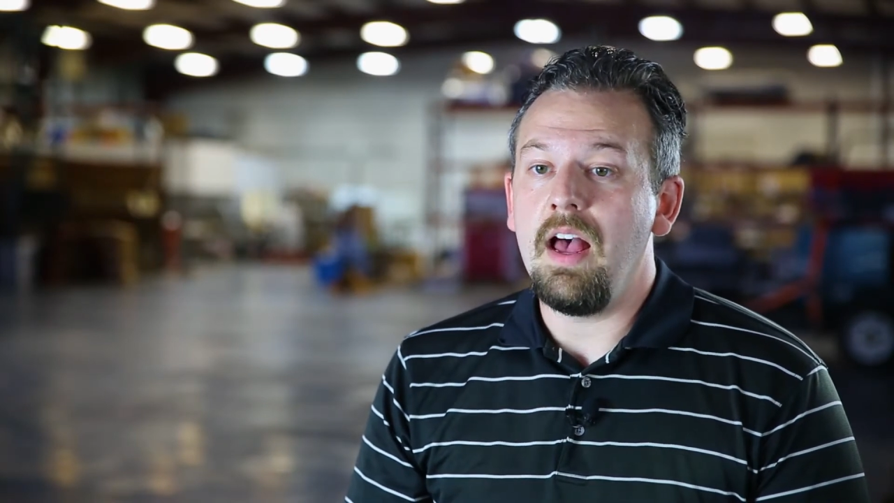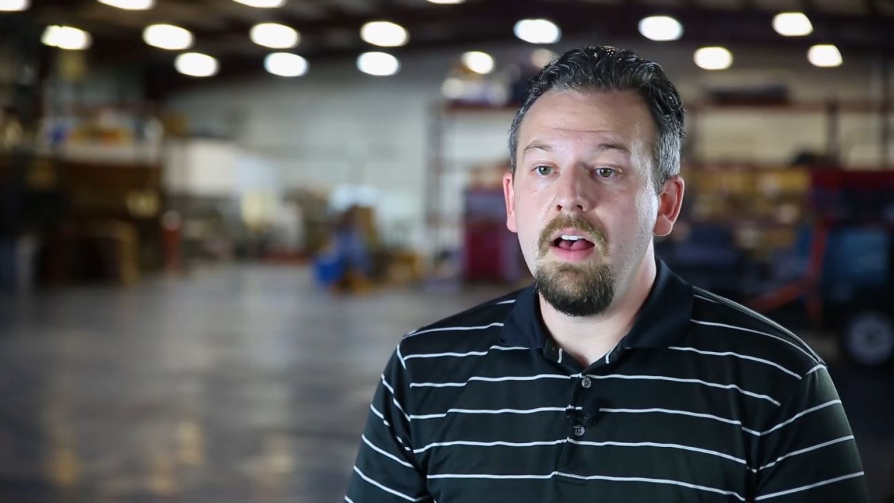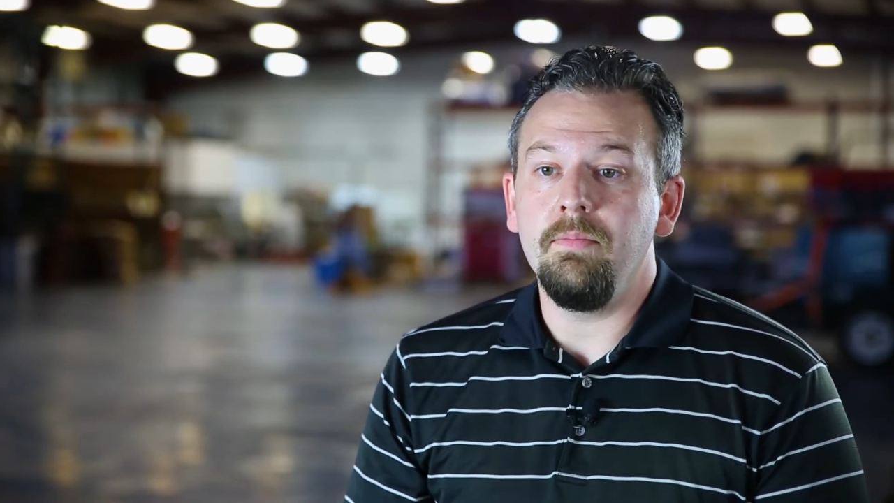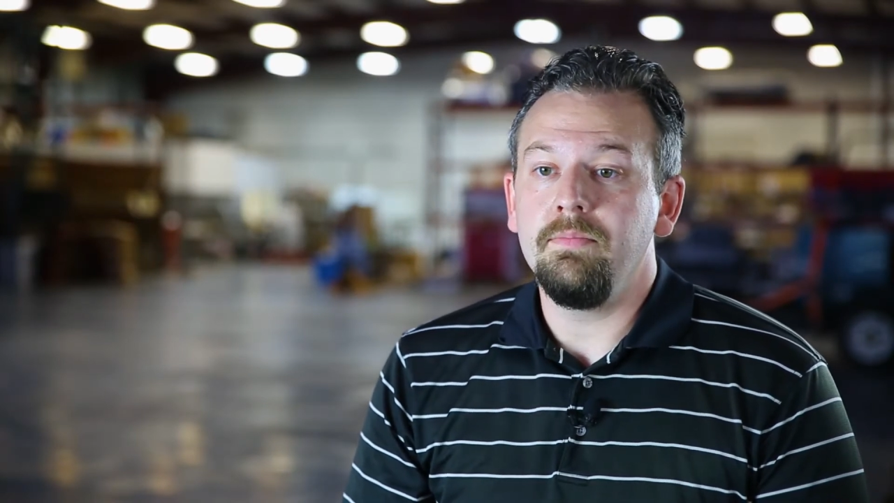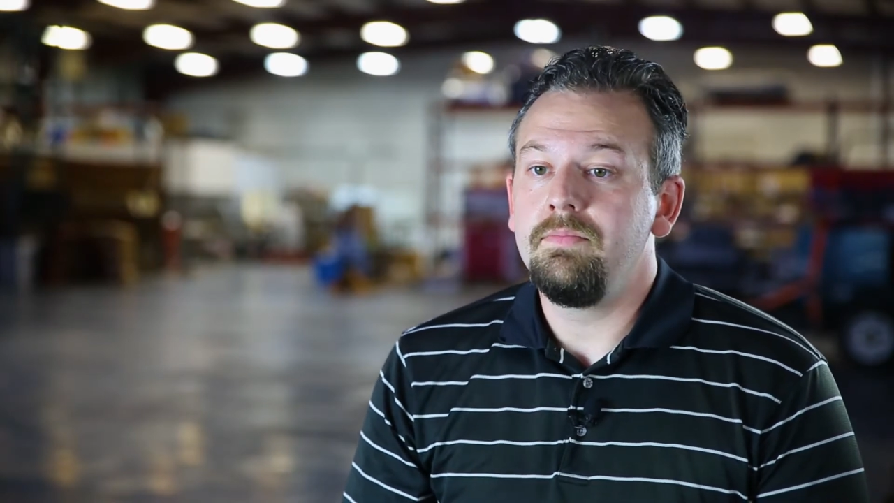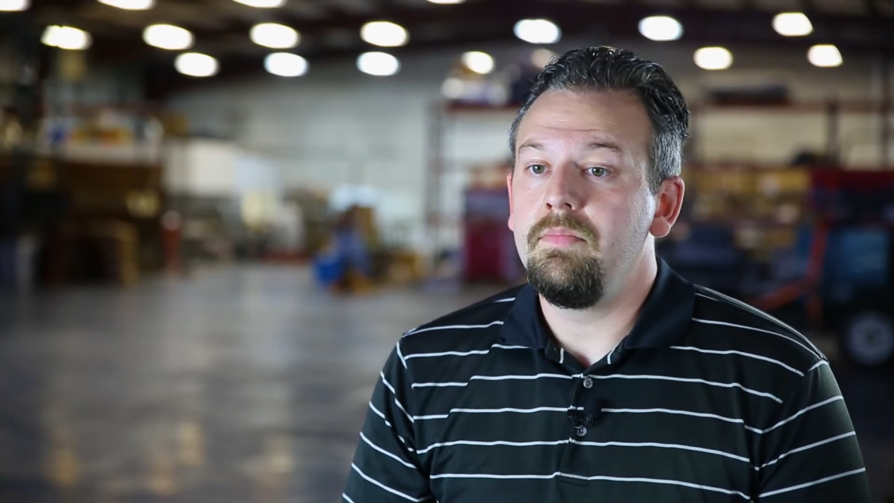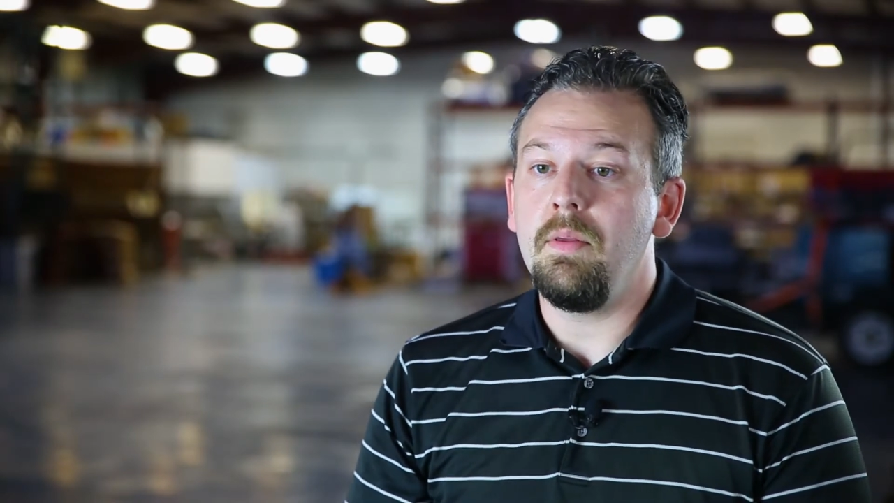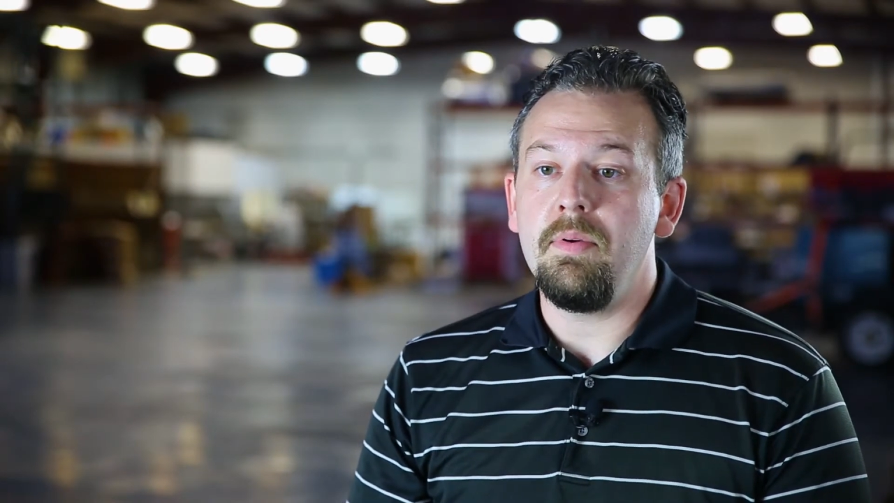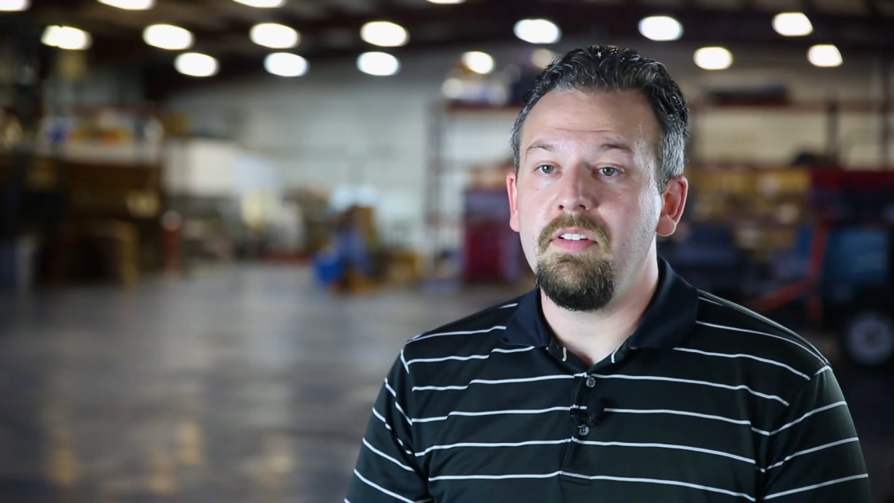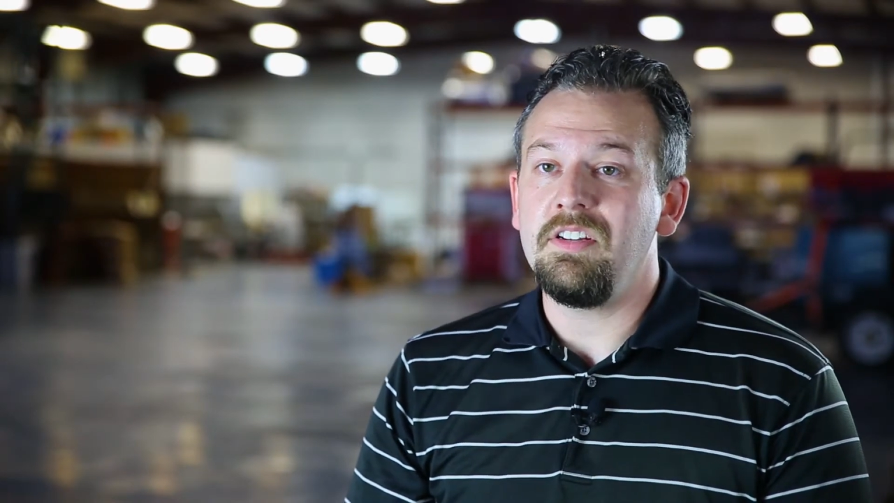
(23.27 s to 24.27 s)
Um,
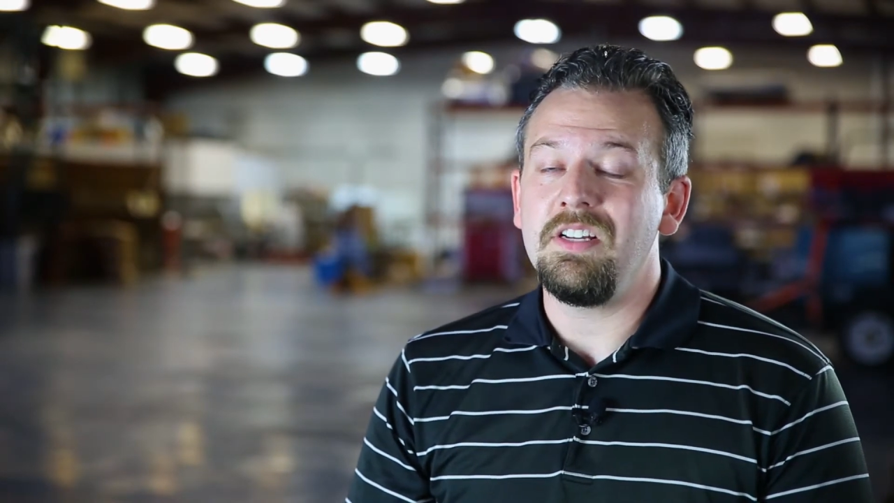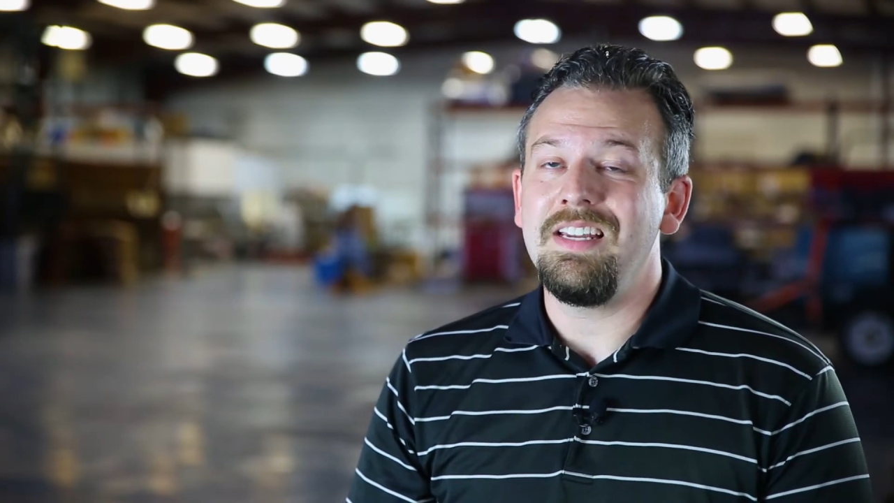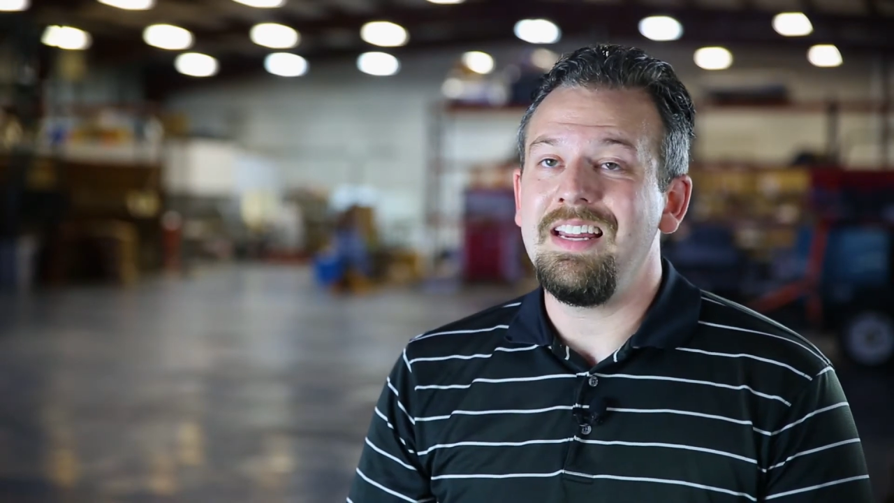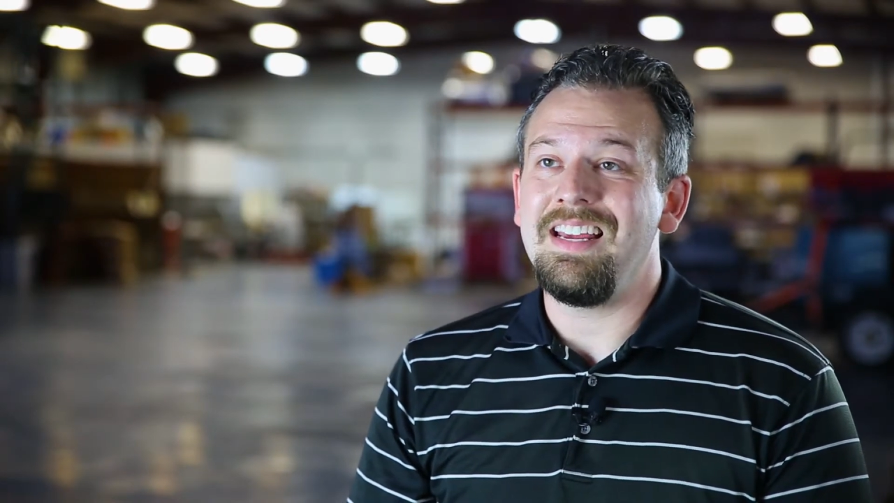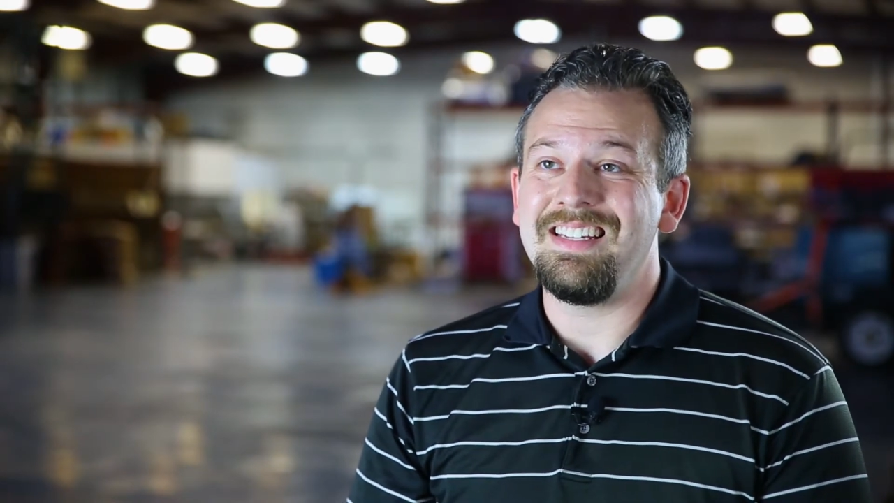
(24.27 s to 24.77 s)
the position didn't